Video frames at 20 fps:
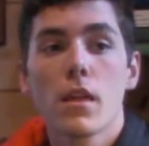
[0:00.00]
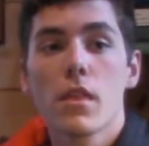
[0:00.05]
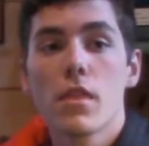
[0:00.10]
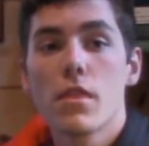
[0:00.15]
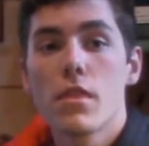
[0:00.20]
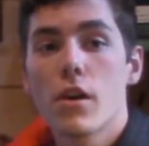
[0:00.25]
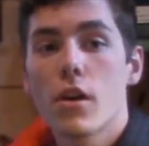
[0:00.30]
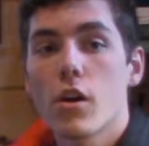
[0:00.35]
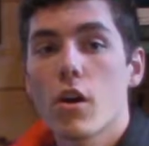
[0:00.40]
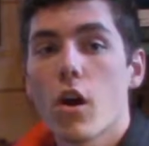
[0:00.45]

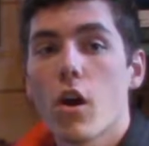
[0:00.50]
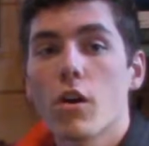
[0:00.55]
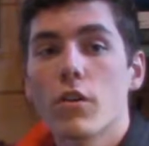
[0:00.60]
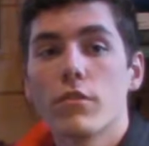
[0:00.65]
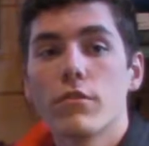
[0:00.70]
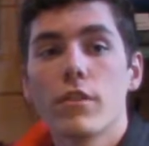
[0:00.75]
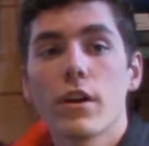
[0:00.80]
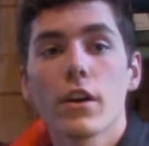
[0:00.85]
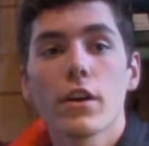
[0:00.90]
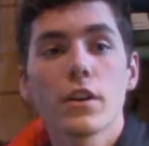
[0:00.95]
There are
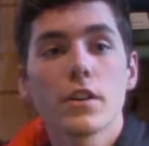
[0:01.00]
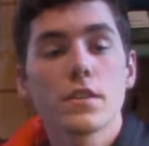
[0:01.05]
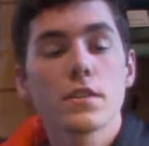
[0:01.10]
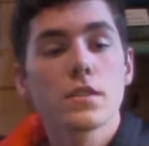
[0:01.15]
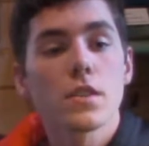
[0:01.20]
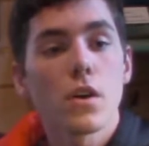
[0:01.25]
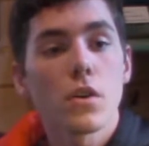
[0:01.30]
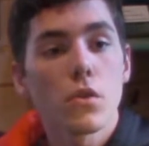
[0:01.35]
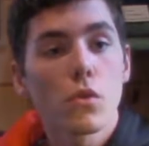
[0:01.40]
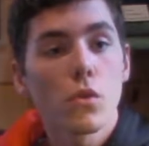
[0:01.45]
very
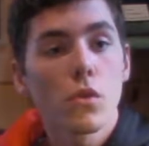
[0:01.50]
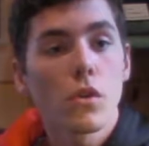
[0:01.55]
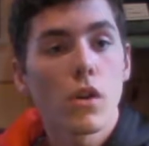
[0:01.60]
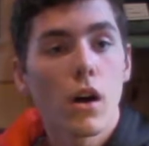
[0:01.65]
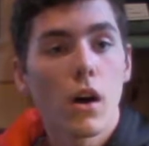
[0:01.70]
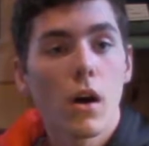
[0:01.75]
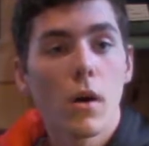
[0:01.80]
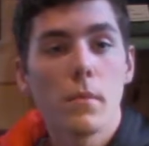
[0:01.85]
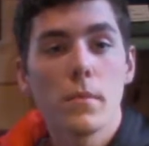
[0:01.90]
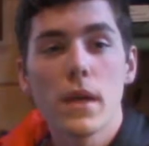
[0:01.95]
subtle
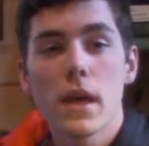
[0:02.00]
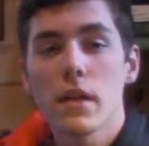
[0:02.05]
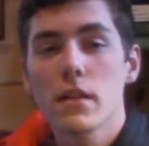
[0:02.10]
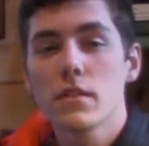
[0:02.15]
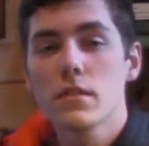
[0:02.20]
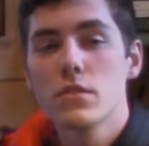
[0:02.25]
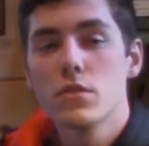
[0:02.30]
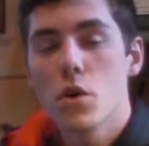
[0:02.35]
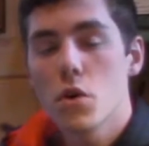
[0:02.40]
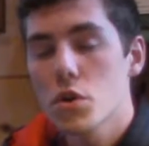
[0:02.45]
yet
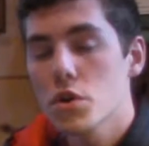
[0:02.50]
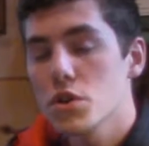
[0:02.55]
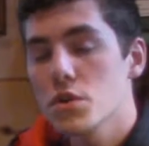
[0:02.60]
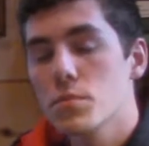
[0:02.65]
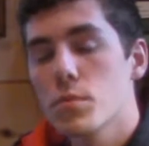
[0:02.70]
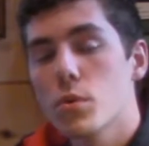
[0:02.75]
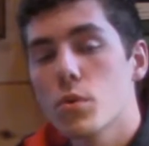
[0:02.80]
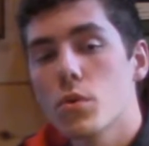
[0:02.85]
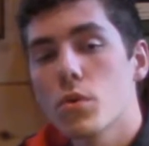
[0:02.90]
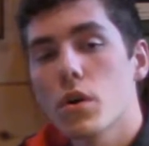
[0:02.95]

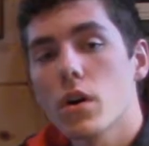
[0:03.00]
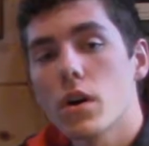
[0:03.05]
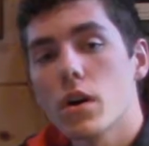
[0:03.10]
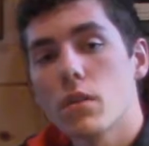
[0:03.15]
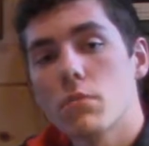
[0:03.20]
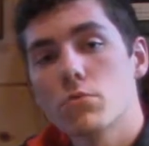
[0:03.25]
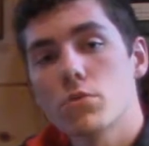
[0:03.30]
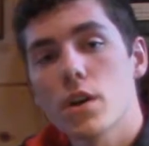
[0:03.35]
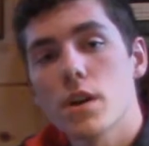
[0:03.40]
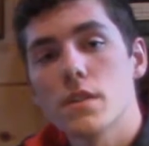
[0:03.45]

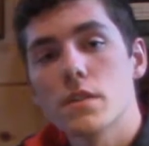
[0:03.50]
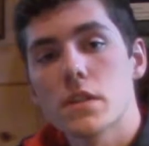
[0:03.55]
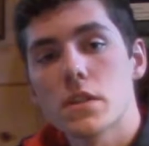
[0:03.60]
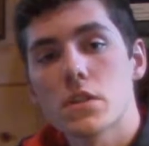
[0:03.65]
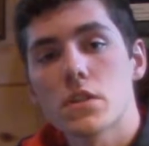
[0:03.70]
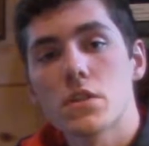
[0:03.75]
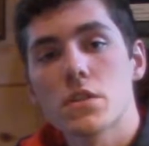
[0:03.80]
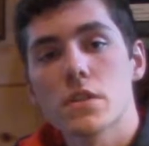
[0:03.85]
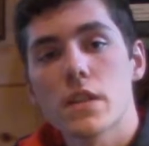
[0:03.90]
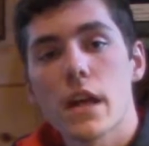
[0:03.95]
noticeable
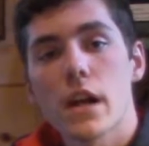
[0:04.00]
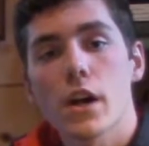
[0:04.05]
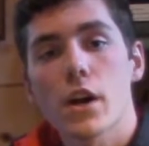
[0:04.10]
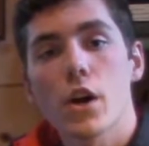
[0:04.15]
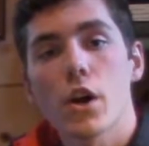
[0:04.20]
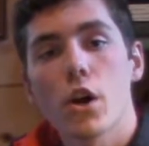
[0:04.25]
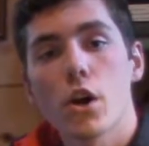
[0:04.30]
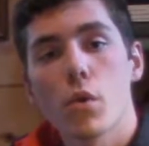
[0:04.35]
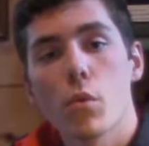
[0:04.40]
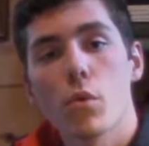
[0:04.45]
transitions that
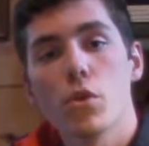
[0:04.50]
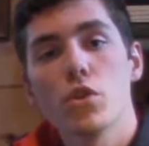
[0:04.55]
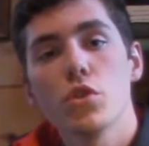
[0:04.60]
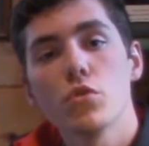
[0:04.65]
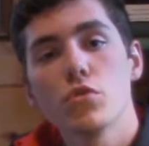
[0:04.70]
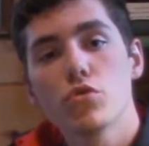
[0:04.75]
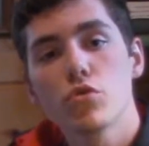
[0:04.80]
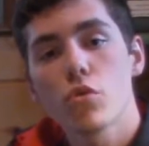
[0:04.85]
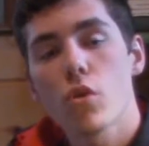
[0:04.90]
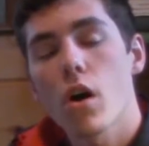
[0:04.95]
occur when
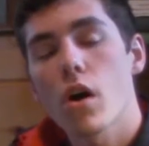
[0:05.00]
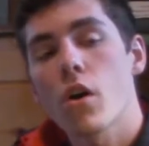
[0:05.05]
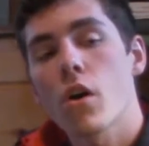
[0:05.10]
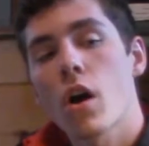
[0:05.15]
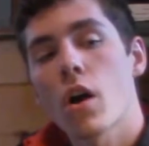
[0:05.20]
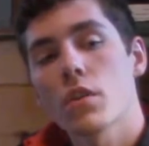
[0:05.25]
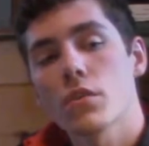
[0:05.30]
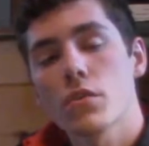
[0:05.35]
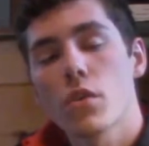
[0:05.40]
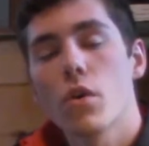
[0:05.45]
you
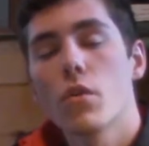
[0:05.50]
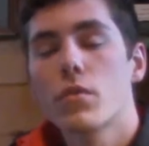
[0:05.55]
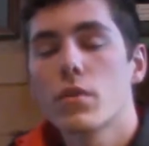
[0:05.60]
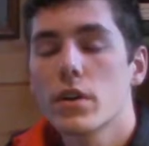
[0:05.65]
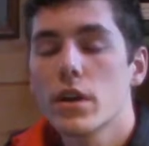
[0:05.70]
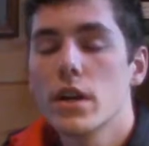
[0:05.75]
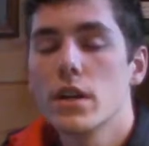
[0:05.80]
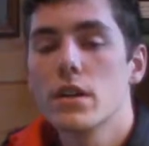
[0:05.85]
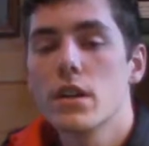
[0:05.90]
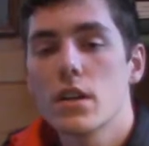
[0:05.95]
cross over
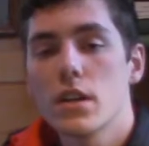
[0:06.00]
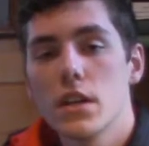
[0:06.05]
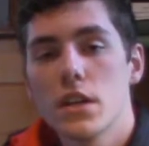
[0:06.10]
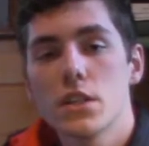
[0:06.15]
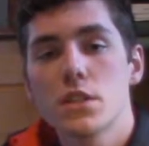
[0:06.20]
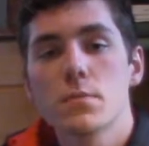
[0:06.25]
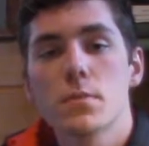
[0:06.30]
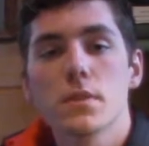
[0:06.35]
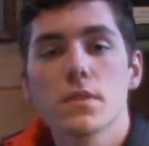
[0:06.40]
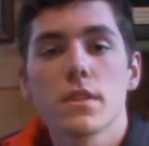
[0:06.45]
into
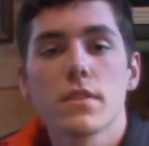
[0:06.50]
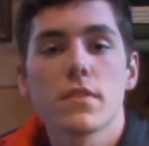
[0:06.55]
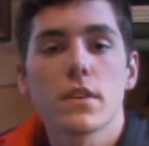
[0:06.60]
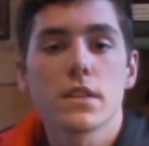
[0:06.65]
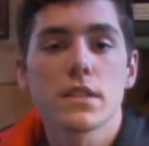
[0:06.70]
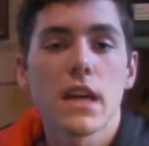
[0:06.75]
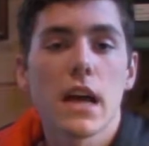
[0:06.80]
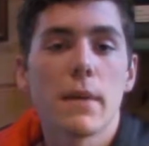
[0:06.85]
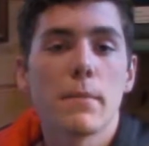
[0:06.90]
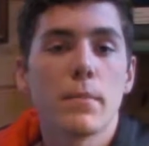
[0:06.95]
each
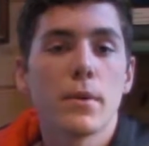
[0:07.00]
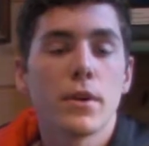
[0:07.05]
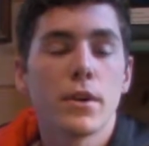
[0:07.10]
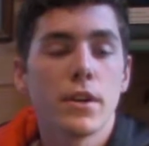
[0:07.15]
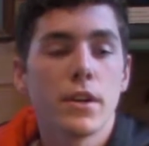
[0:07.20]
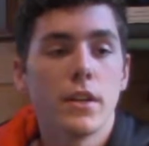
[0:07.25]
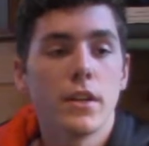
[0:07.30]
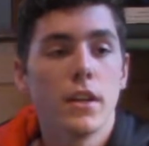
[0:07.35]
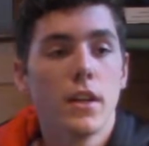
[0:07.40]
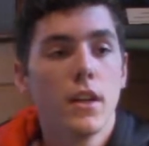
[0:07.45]
specific time
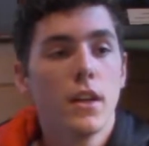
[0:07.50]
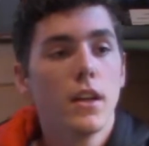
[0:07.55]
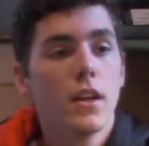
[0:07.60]
period.